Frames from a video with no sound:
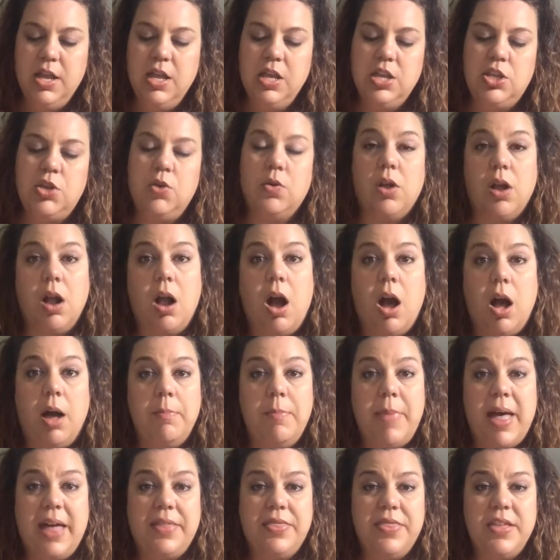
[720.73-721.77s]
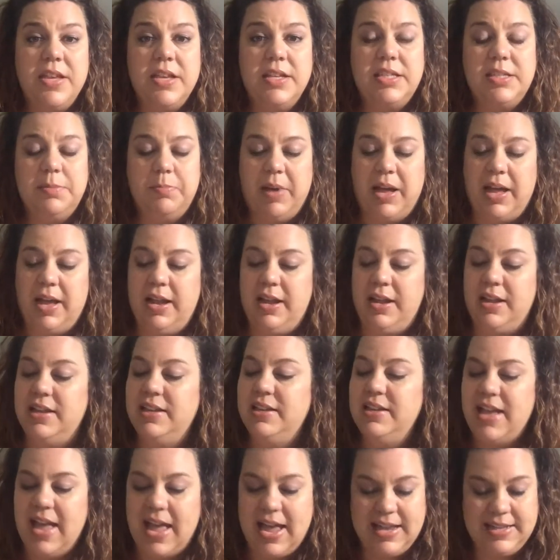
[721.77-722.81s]
You can combat this by
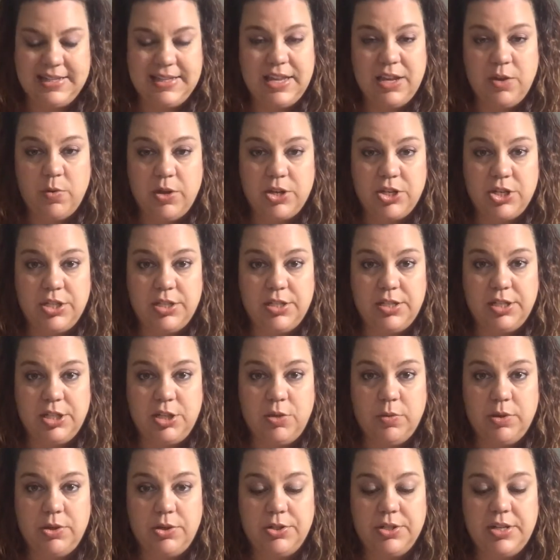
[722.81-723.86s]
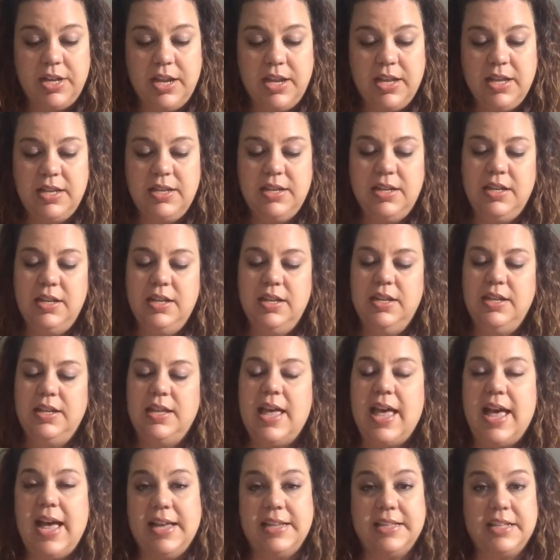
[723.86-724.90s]
asking questions till you understand,
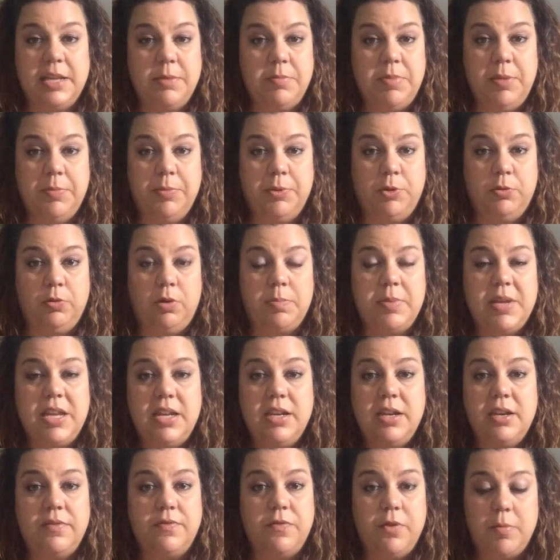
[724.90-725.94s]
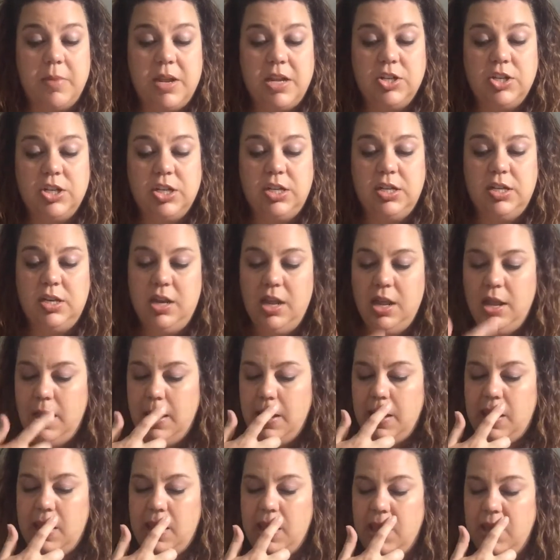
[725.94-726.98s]
asking people to repeat information,
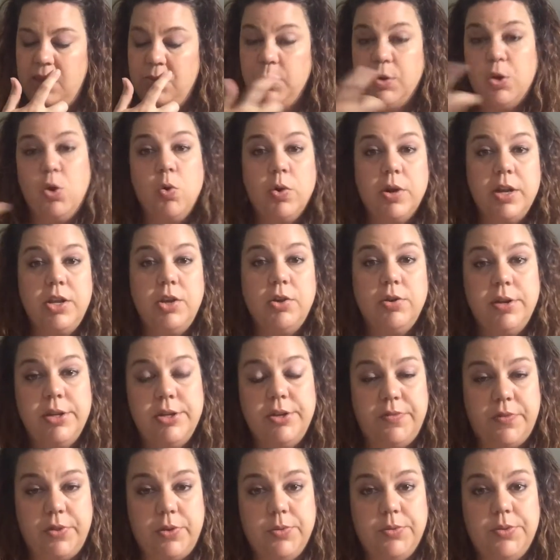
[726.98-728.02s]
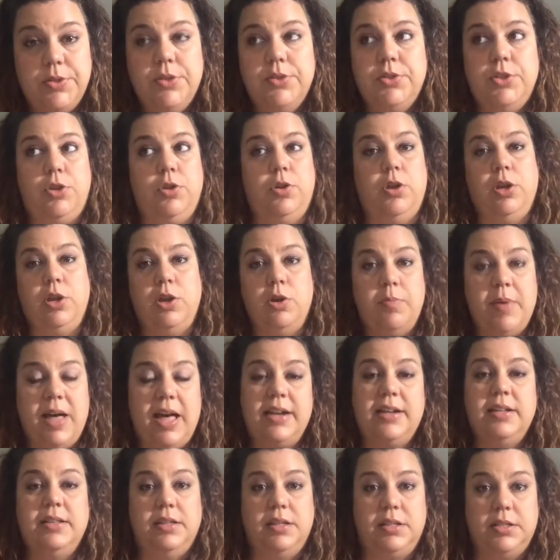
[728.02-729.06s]
and recording your interviews so you can go
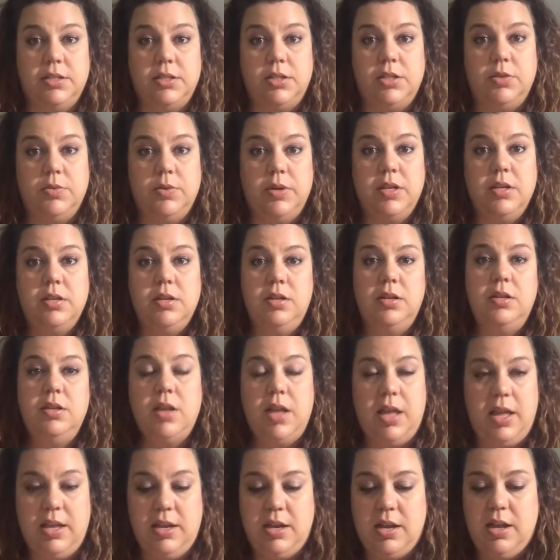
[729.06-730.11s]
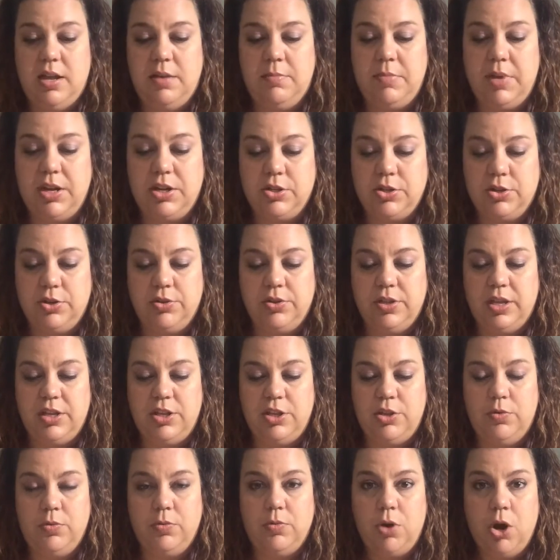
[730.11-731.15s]
back and listen to it and make sure that
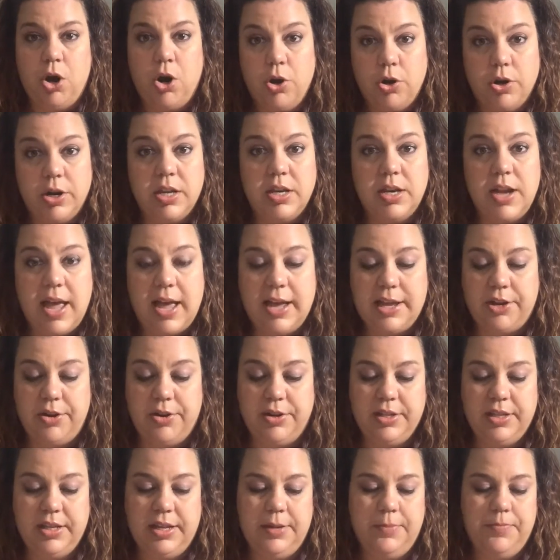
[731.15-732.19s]
you heard it accurately.